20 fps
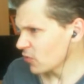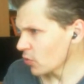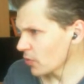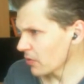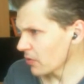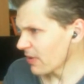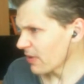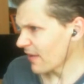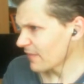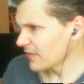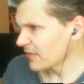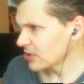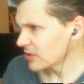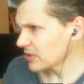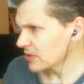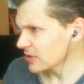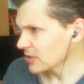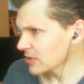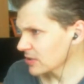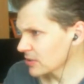for the
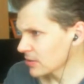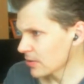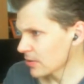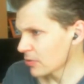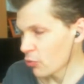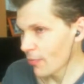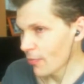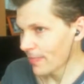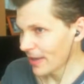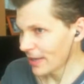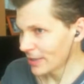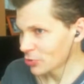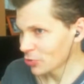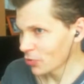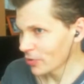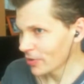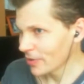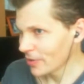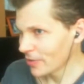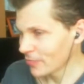Ravagers. The repair
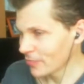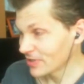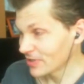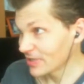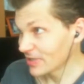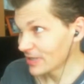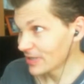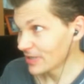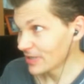droids, which